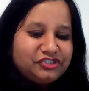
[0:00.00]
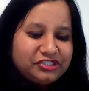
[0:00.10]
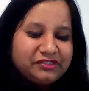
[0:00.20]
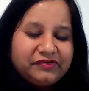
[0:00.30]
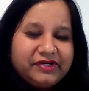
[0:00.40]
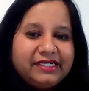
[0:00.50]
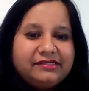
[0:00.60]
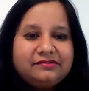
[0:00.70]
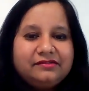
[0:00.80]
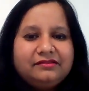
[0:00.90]

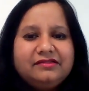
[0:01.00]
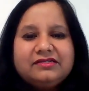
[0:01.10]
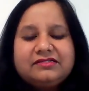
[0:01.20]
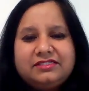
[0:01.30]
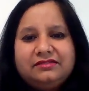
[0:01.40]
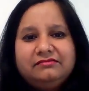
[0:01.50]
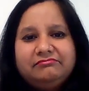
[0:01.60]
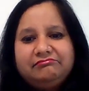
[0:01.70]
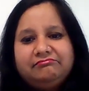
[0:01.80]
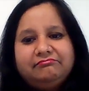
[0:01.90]
generate this
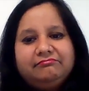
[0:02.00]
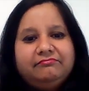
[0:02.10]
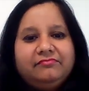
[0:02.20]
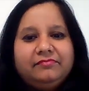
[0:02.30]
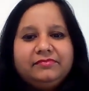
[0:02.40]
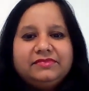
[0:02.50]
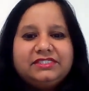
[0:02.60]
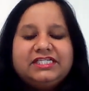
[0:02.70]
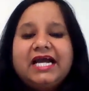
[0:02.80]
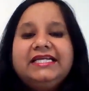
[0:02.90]

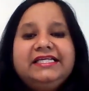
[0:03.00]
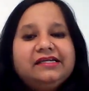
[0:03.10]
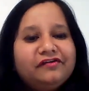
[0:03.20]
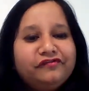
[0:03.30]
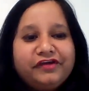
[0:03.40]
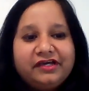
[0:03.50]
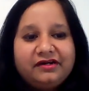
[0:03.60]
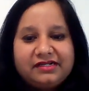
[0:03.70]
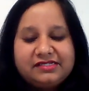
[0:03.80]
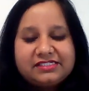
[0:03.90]
tiny
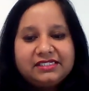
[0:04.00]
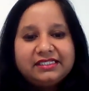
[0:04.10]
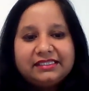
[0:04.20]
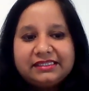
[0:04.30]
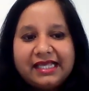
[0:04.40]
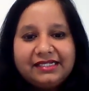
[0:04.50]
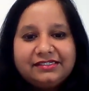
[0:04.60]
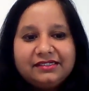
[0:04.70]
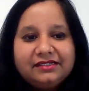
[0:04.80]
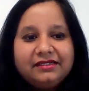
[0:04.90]
awareness
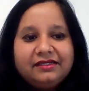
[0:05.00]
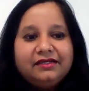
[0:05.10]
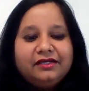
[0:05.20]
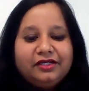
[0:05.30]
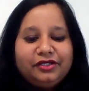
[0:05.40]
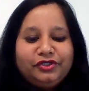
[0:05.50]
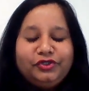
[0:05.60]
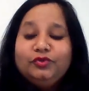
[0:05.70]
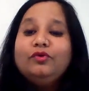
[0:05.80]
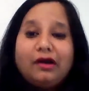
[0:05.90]
that
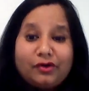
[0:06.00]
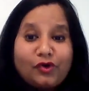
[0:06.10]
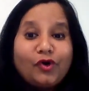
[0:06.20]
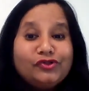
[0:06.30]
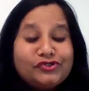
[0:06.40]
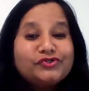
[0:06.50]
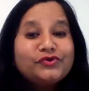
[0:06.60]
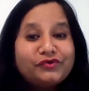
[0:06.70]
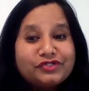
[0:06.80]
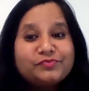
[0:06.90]
you are
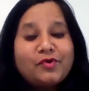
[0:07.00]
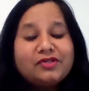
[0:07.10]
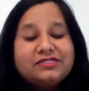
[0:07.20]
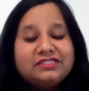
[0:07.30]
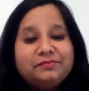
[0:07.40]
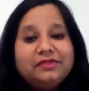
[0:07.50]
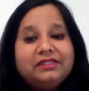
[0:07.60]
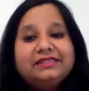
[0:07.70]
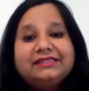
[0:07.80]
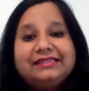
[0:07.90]
also
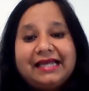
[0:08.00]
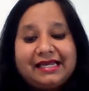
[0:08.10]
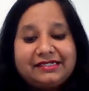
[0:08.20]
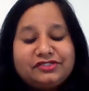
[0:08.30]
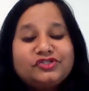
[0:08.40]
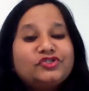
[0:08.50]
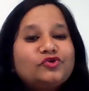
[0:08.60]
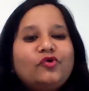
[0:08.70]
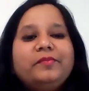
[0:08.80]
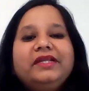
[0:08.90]
responsible that
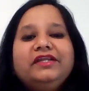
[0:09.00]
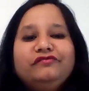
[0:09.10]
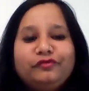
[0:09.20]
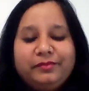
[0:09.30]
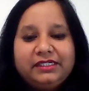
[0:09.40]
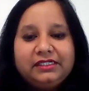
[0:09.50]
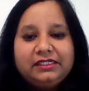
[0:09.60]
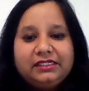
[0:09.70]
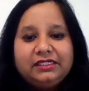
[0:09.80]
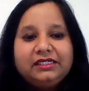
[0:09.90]
so many
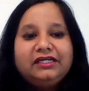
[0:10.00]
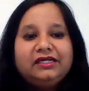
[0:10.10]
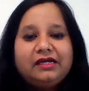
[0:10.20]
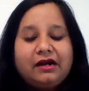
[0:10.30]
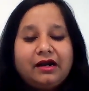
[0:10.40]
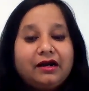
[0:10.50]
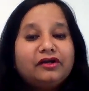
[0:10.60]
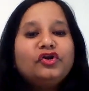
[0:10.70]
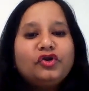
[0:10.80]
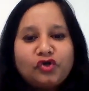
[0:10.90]
women
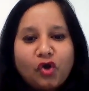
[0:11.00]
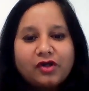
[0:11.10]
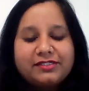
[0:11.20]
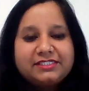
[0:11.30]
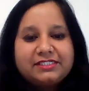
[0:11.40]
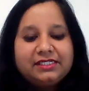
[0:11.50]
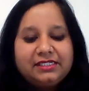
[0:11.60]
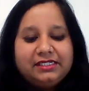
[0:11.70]
are not